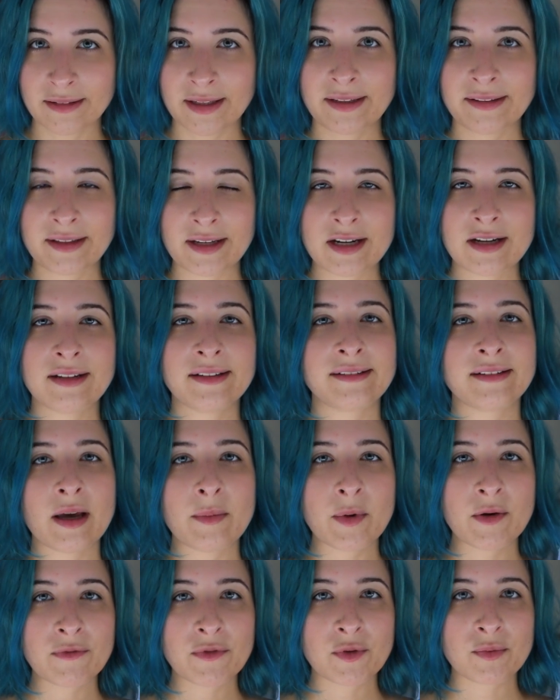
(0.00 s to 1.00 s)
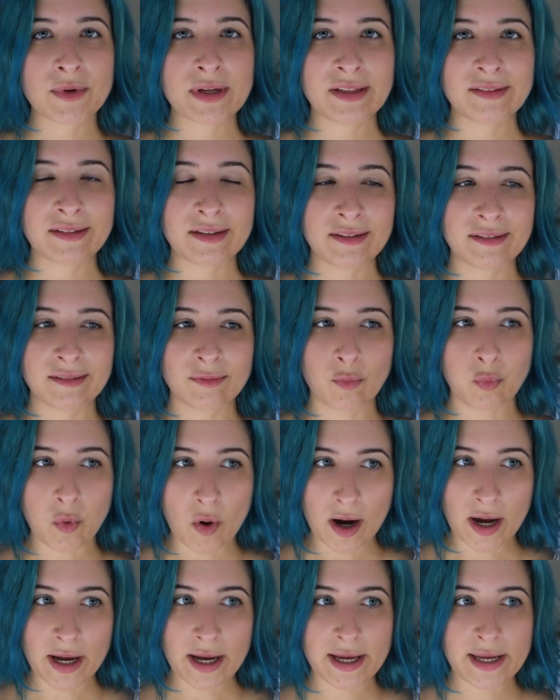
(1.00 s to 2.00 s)
Let's get into some of the reasons
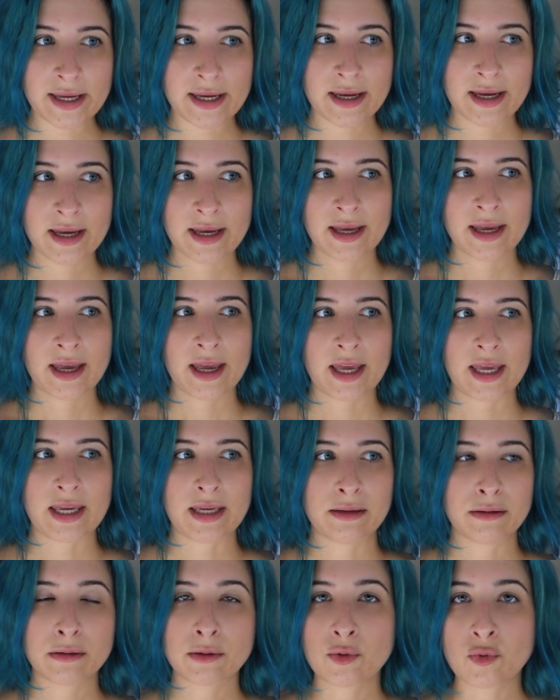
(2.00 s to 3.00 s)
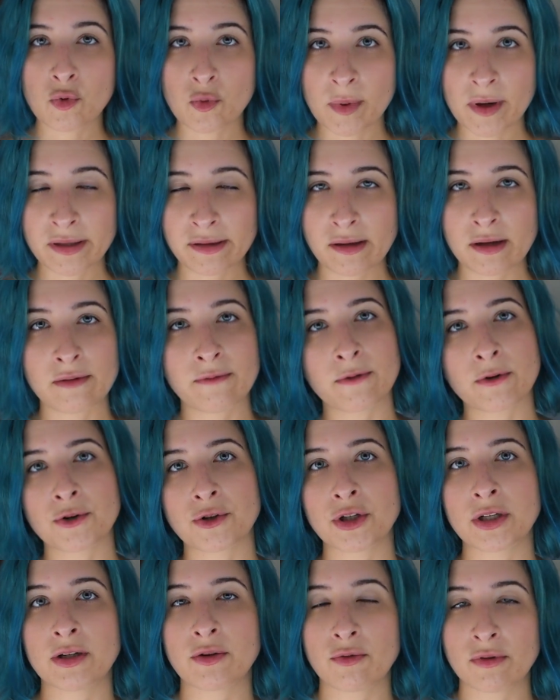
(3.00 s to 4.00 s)
why a school bus
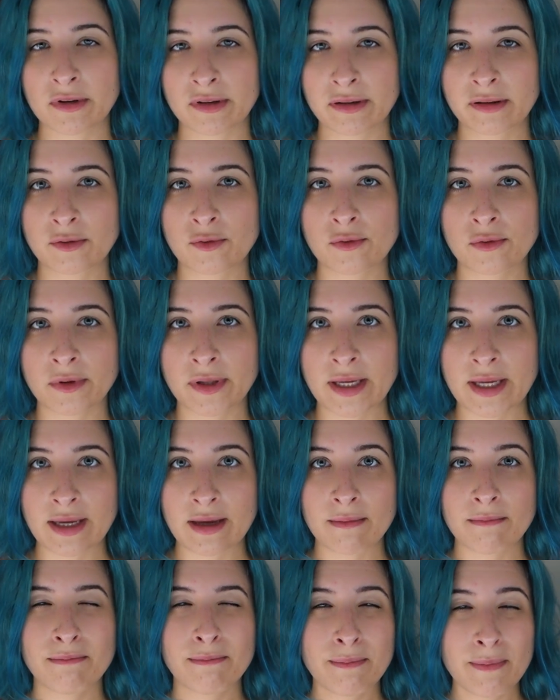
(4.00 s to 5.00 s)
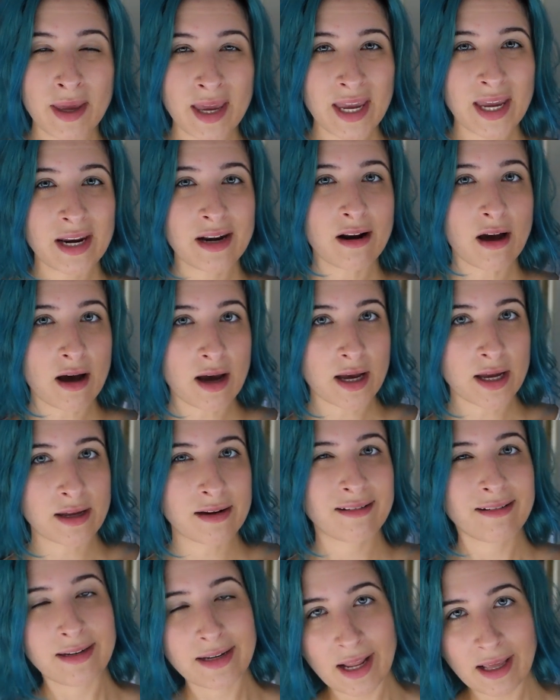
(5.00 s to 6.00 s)
conversion or a schoolie may not
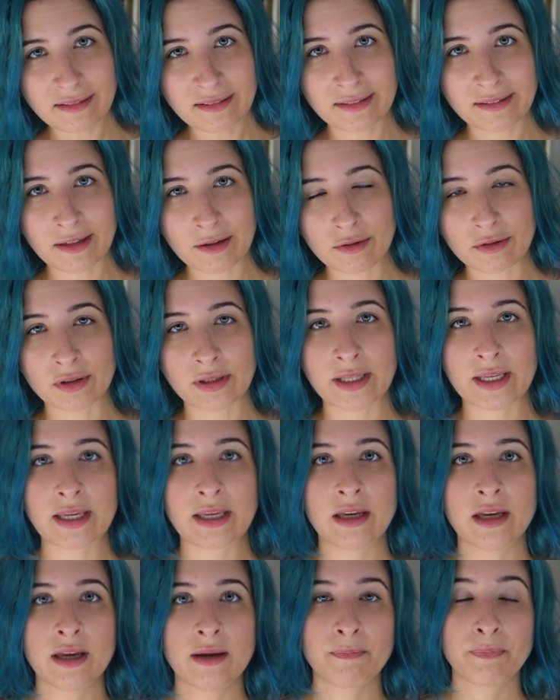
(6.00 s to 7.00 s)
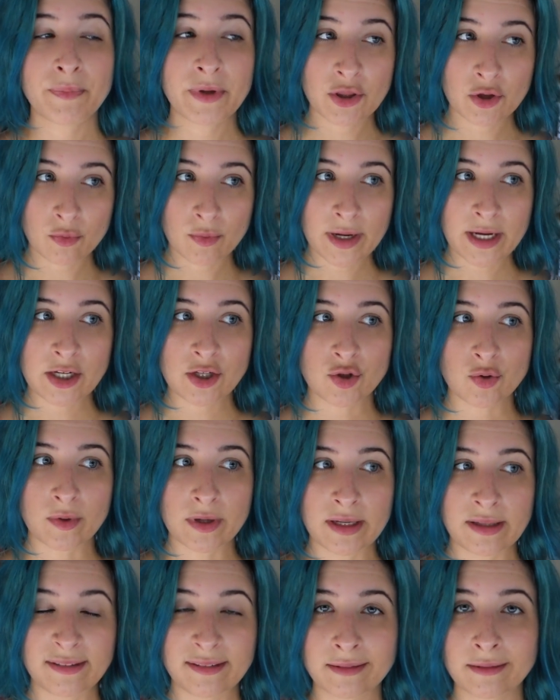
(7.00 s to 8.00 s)
necessarily be the right
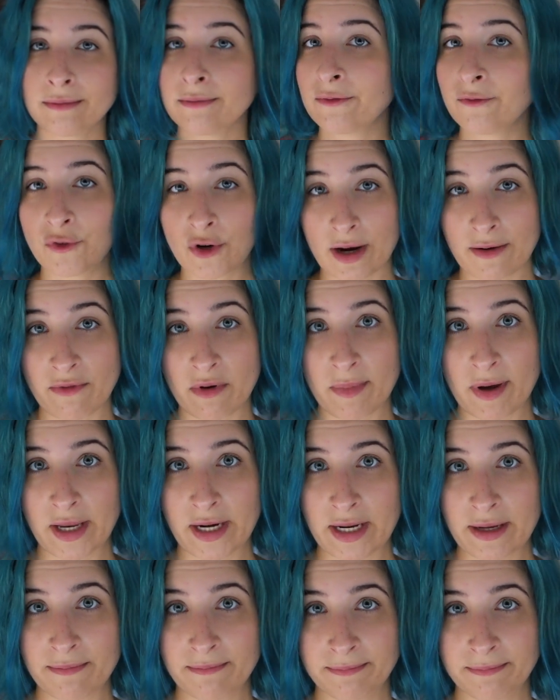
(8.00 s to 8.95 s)
choice for everybody.